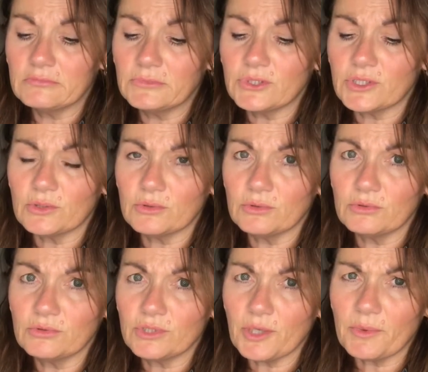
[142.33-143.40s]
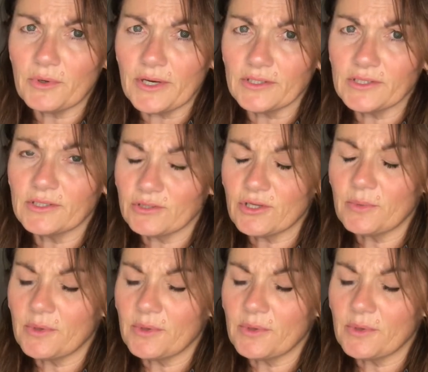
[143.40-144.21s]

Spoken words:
So shop around, shop